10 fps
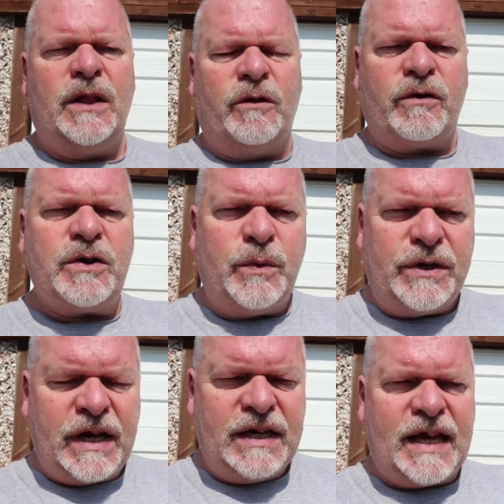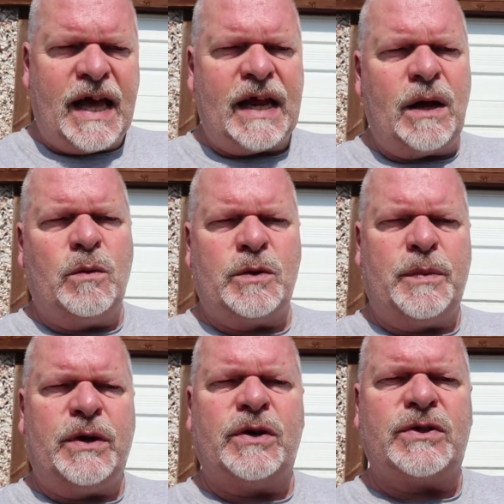The reason we didn't get it was
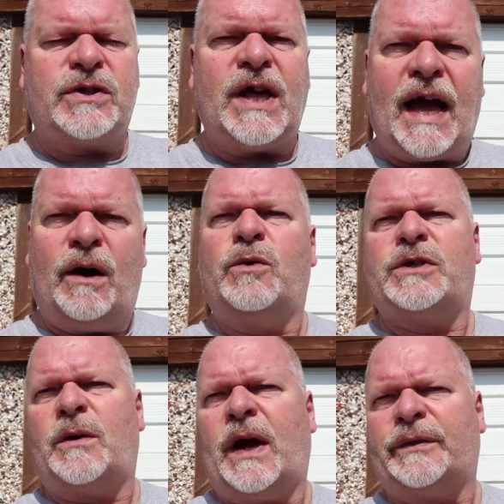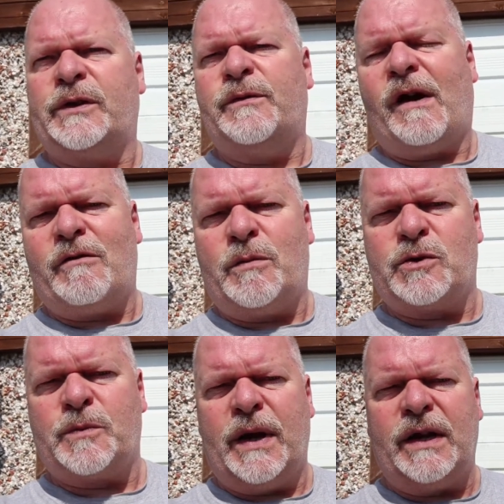because that also had this
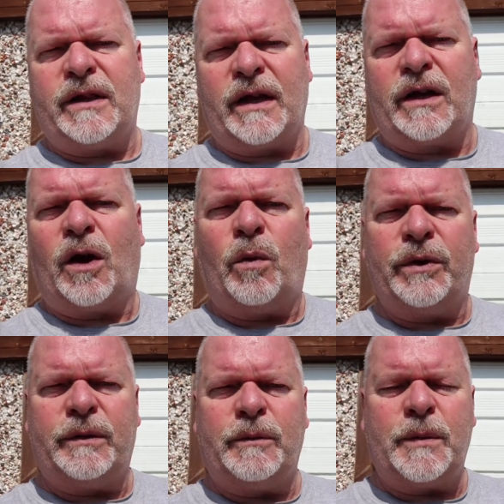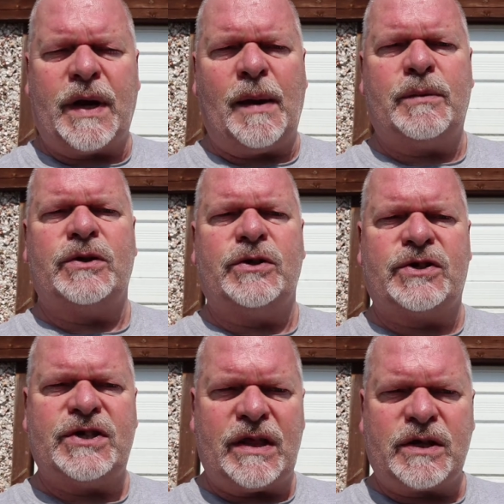variable speed thing, and I want him to be able to
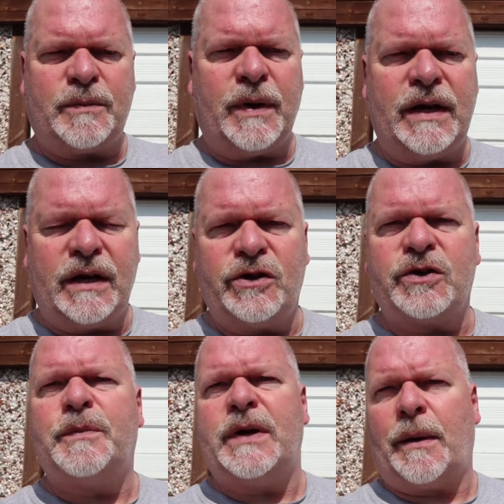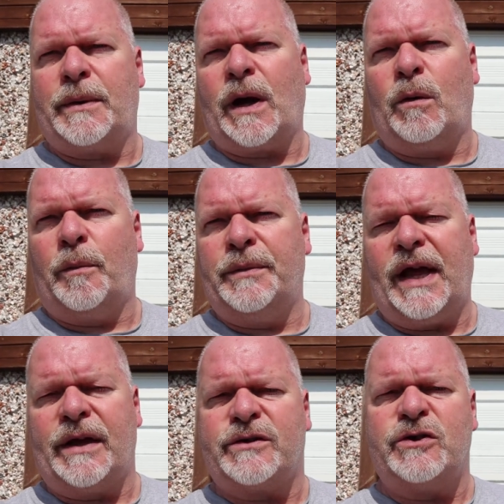just set the speed and just be able to go up and
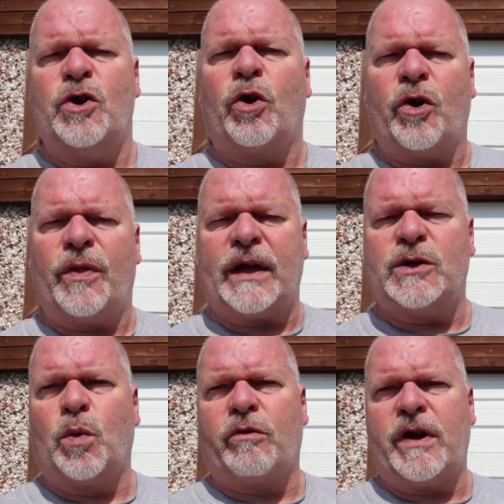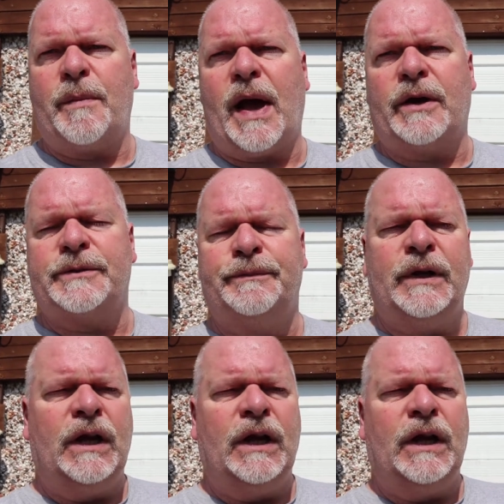down, so he's not got that to worry about.